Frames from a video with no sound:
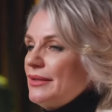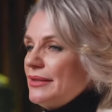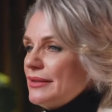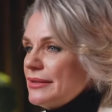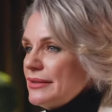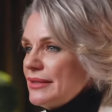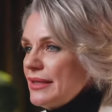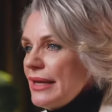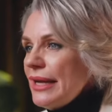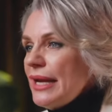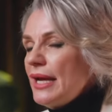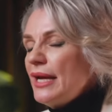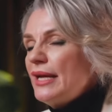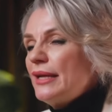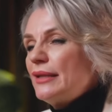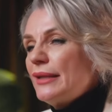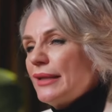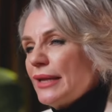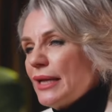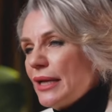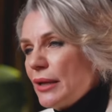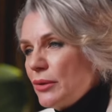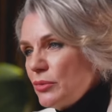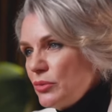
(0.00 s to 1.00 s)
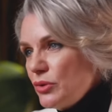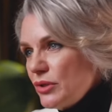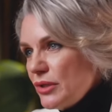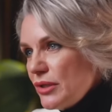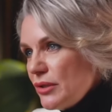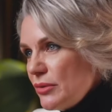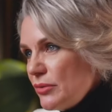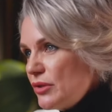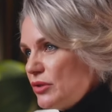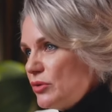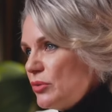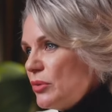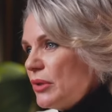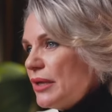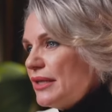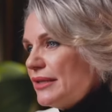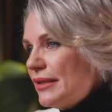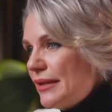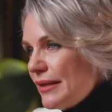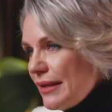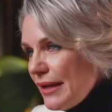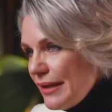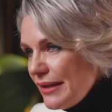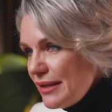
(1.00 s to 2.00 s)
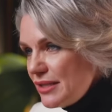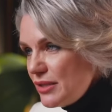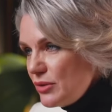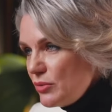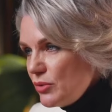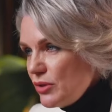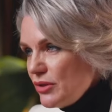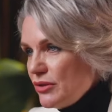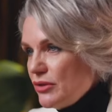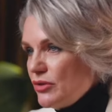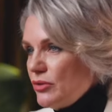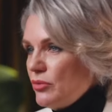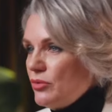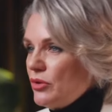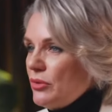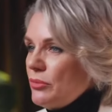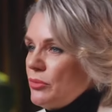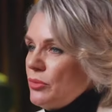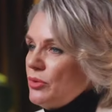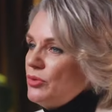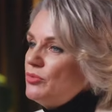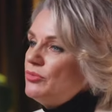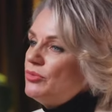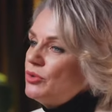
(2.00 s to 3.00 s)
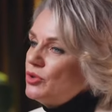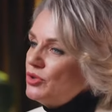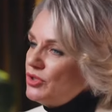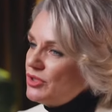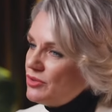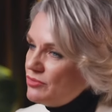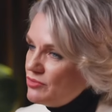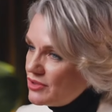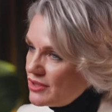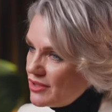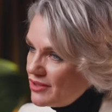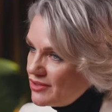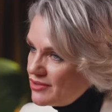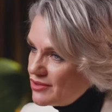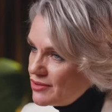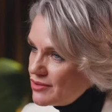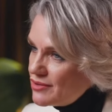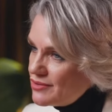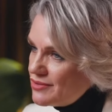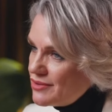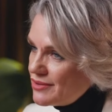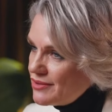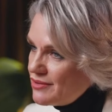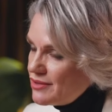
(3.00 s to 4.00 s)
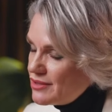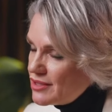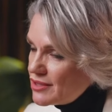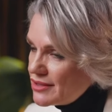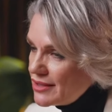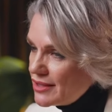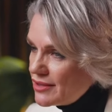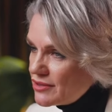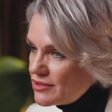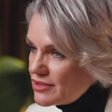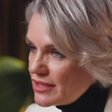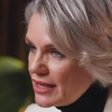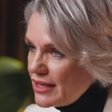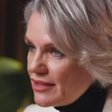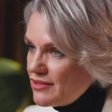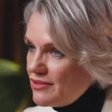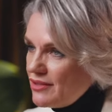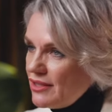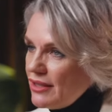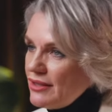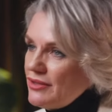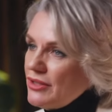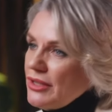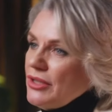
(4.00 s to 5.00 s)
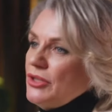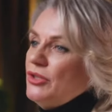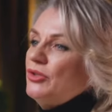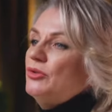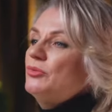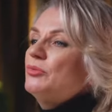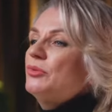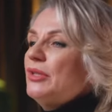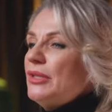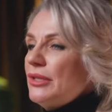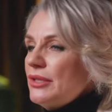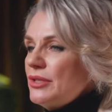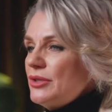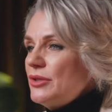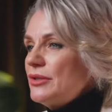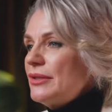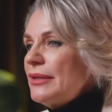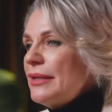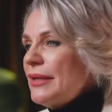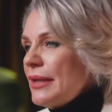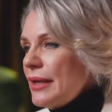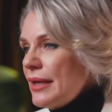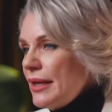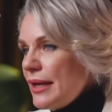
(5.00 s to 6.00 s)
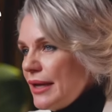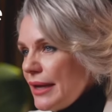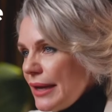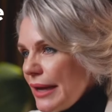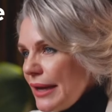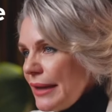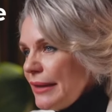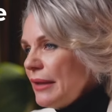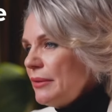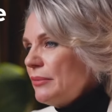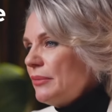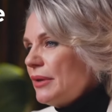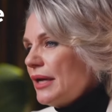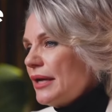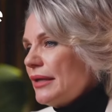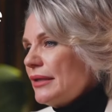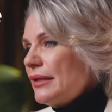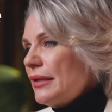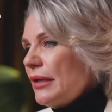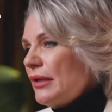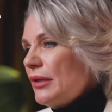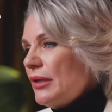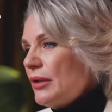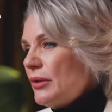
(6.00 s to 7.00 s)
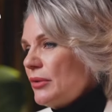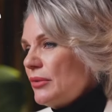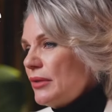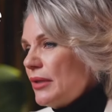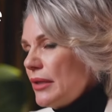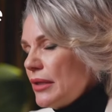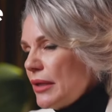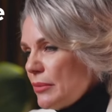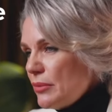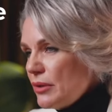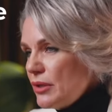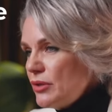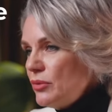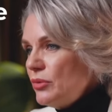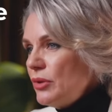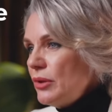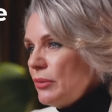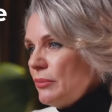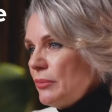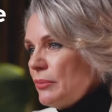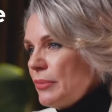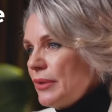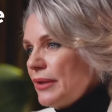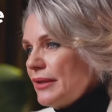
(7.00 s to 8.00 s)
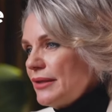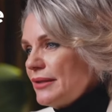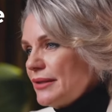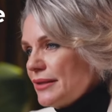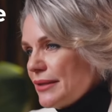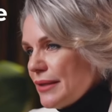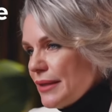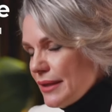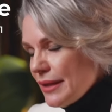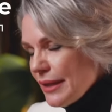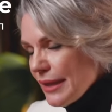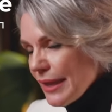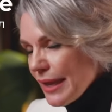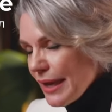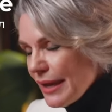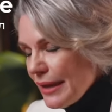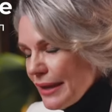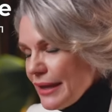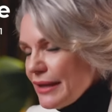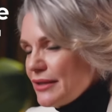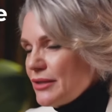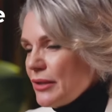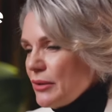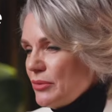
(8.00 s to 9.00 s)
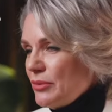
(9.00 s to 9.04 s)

The client came with a request that he wants to remove all of this. He didn't like the initial result, and the master used some equipment. And as a